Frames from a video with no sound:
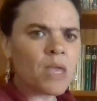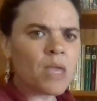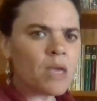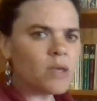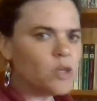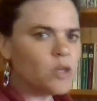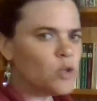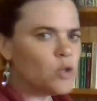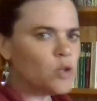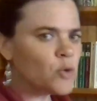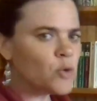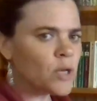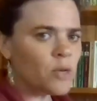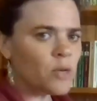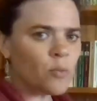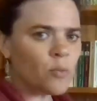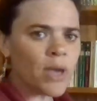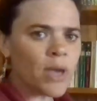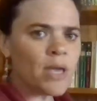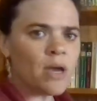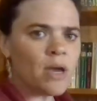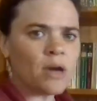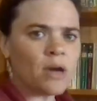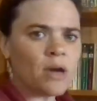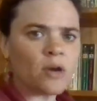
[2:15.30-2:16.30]
you can
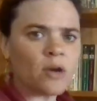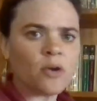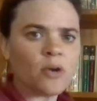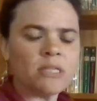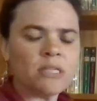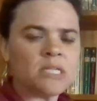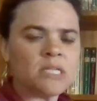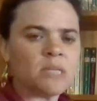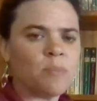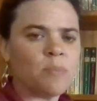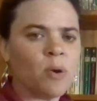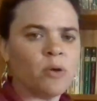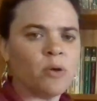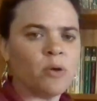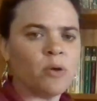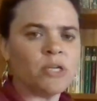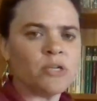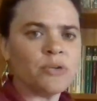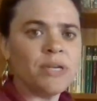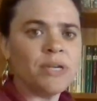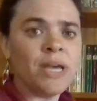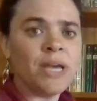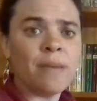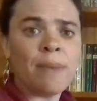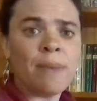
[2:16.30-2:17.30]
write acrostic
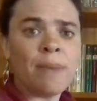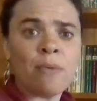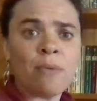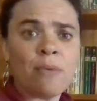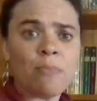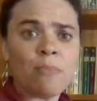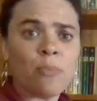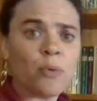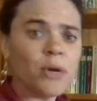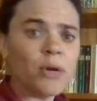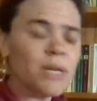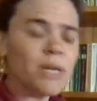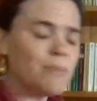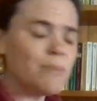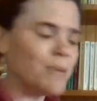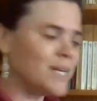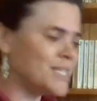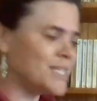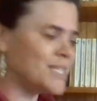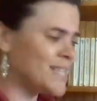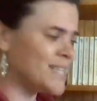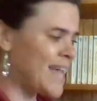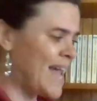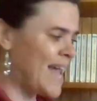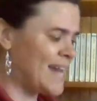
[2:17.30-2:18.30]
poetry about pretty
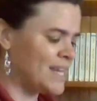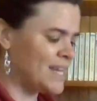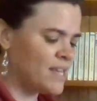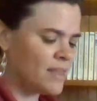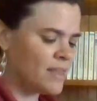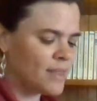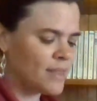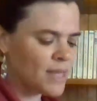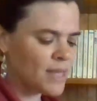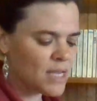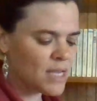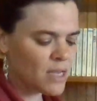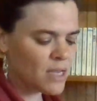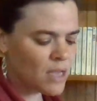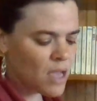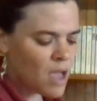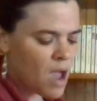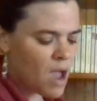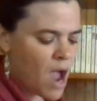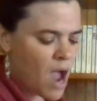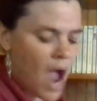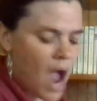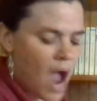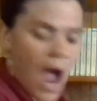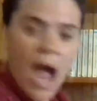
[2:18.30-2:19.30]
much anything.
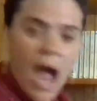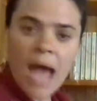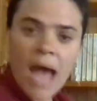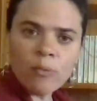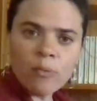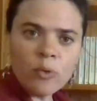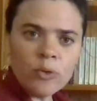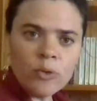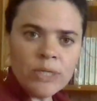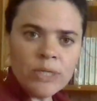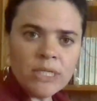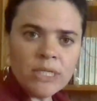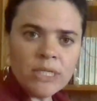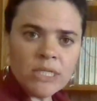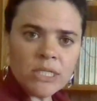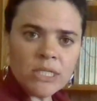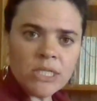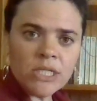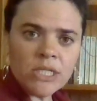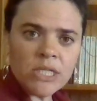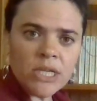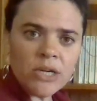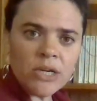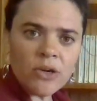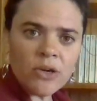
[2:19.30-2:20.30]
I'm going to
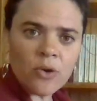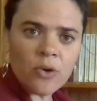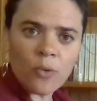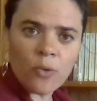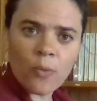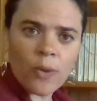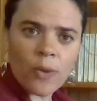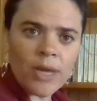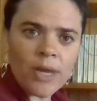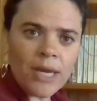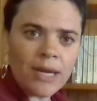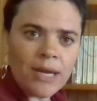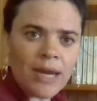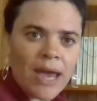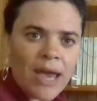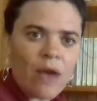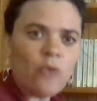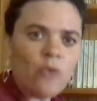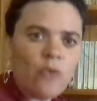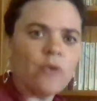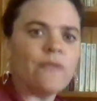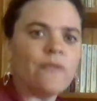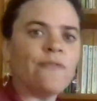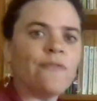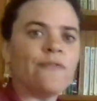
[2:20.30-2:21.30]
share right
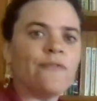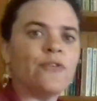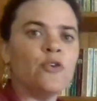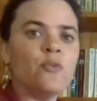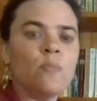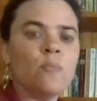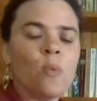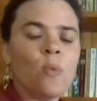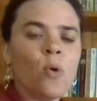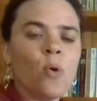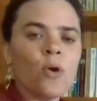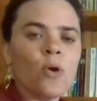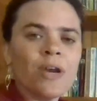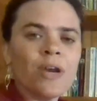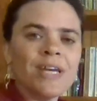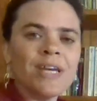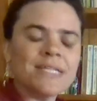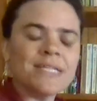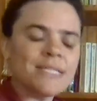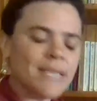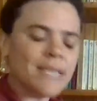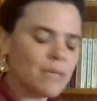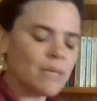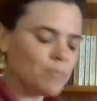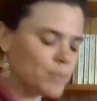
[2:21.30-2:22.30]
now a few more
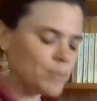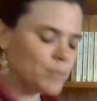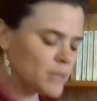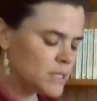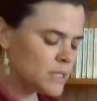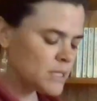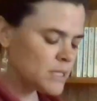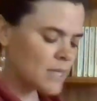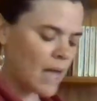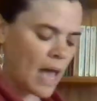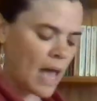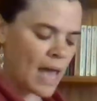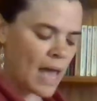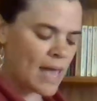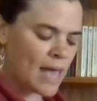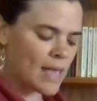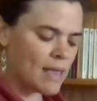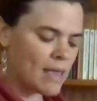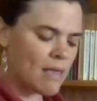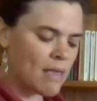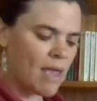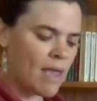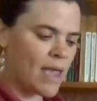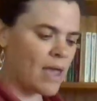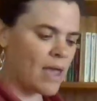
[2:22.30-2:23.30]
examples.
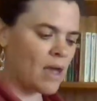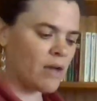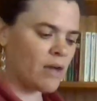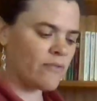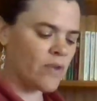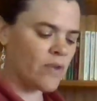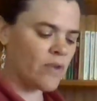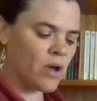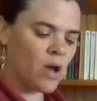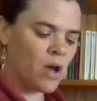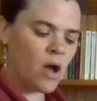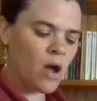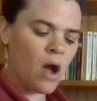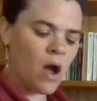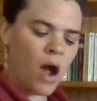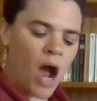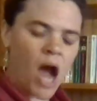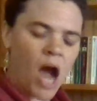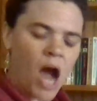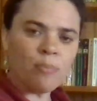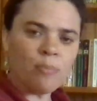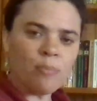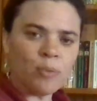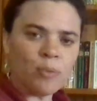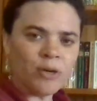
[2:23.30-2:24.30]
I have
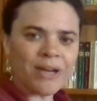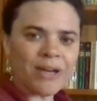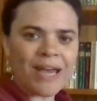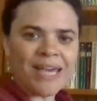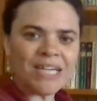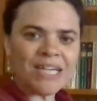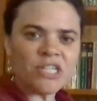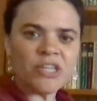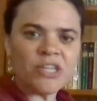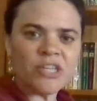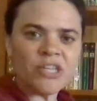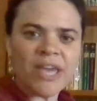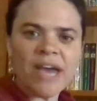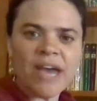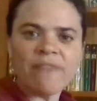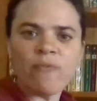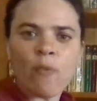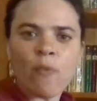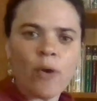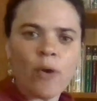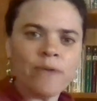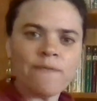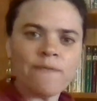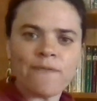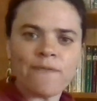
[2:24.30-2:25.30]
a book. I actually have
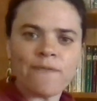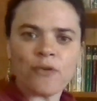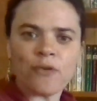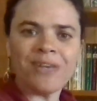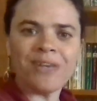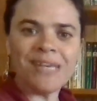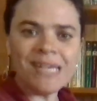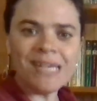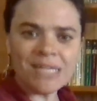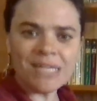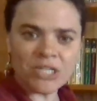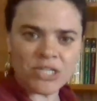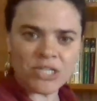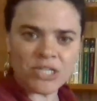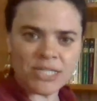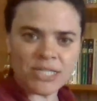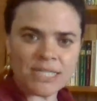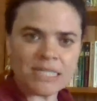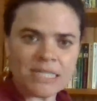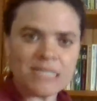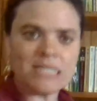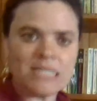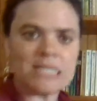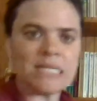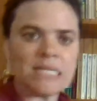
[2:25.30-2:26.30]
one for each
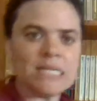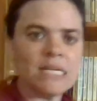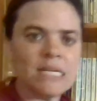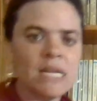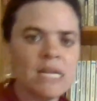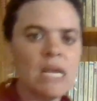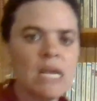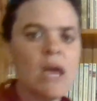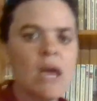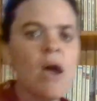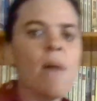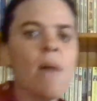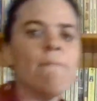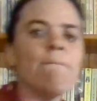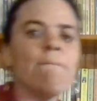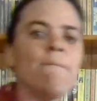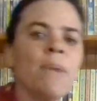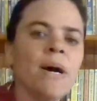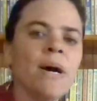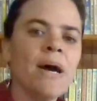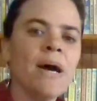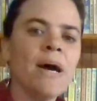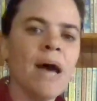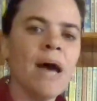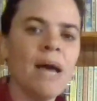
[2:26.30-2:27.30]
season,
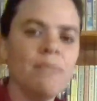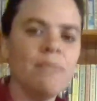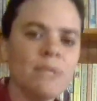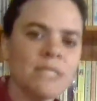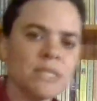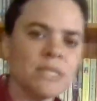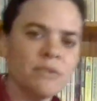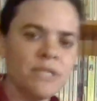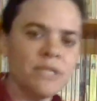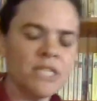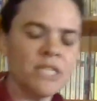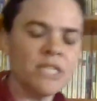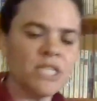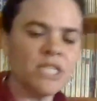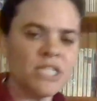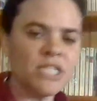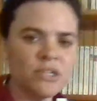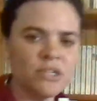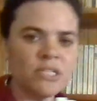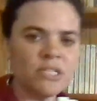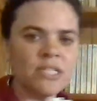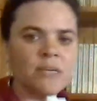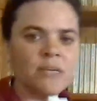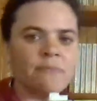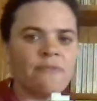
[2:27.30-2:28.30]
but I'm just going to share
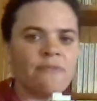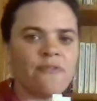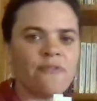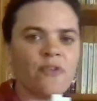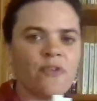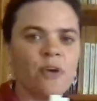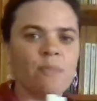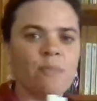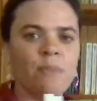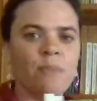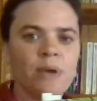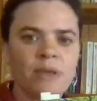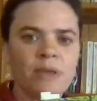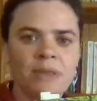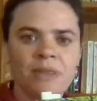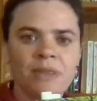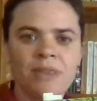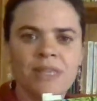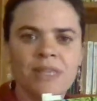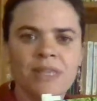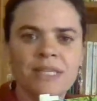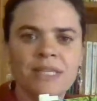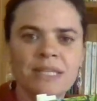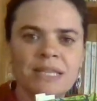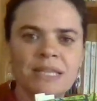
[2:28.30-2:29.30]
some from
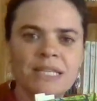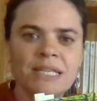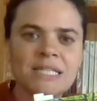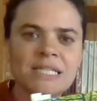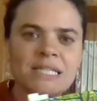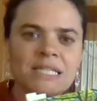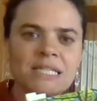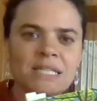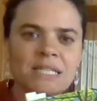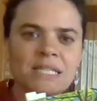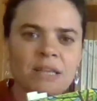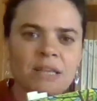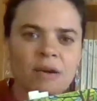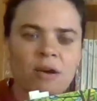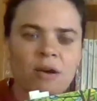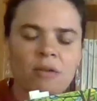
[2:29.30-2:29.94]
this is